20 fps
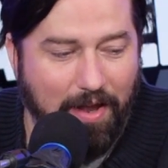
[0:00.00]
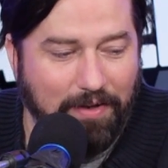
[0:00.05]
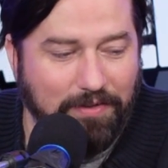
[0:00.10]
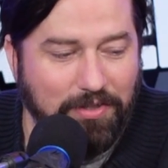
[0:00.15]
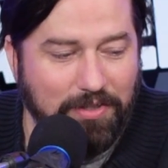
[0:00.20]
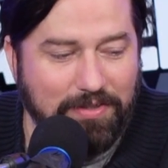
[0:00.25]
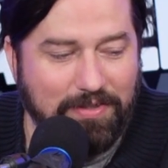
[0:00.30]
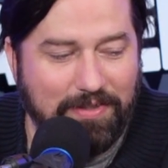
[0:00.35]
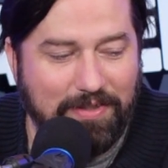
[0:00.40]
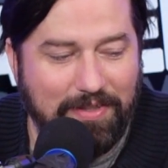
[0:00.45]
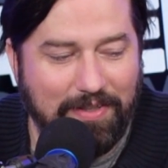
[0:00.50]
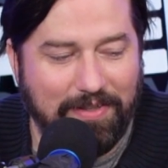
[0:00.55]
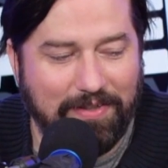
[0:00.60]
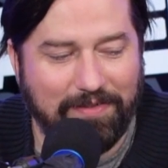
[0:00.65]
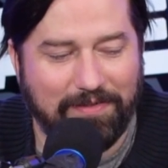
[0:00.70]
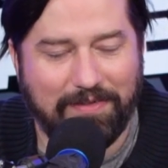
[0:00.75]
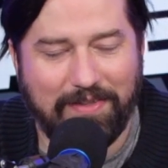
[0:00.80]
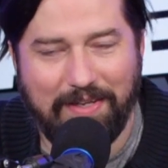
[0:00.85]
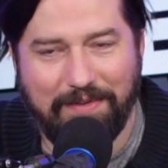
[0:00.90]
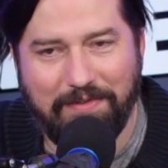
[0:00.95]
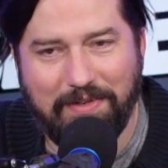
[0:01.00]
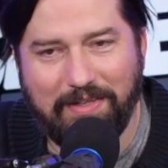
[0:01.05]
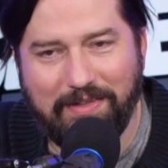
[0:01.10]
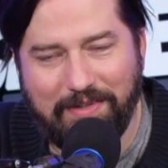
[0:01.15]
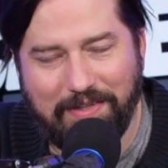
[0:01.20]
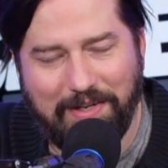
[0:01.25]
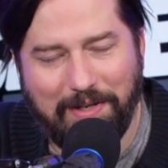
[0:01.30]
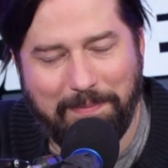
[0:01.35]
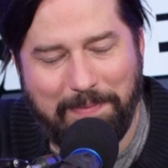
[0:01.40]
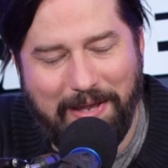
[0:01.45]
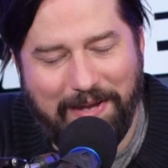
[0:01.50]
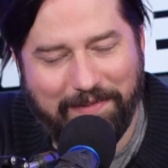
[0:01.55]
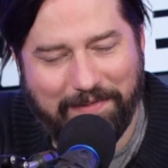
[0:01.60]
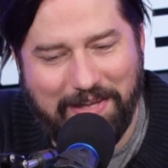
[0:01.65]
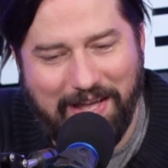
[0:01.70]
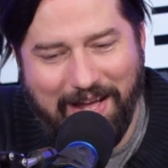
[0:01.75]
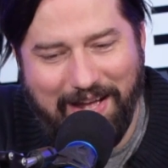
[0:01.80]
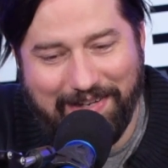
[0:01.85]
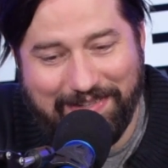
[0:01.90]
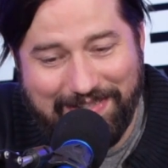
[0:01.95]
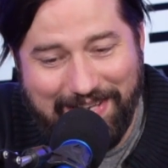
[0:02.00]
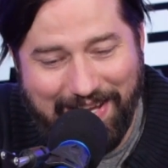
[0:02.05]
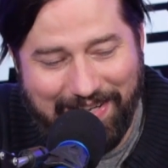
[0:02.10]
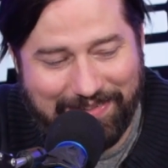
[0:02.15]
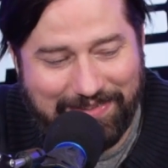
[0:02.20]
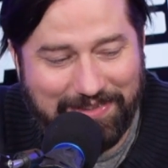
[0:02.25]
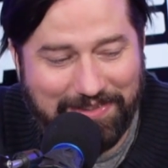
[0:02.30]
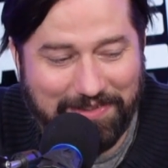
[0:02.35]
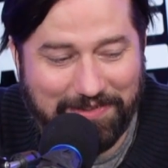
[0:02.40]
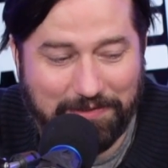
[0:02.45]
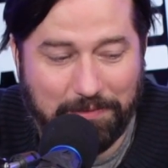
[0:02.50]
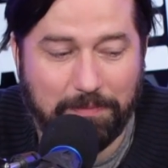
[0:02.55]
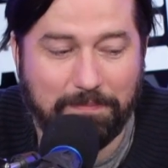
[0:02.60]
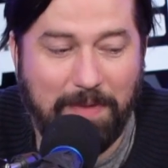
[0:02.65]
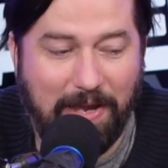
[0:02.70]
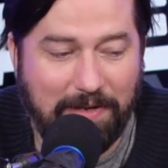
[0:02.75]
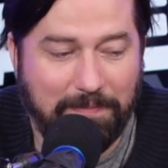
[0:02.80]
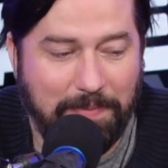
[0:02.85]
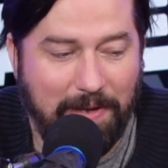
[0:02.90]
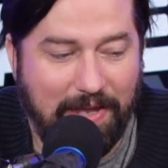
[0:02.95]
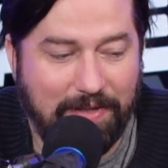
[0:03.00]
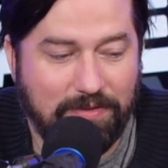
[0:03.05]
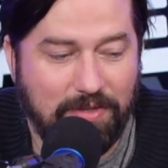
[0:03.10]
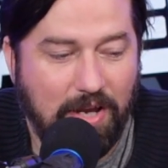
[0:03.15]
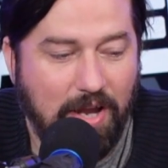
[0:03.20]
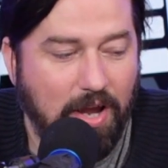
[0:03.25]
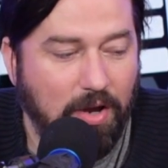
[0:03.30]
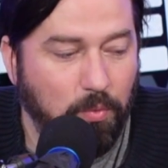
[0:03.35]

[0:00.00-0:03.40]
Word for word: Just to give you a little bit of context, Mike Pence,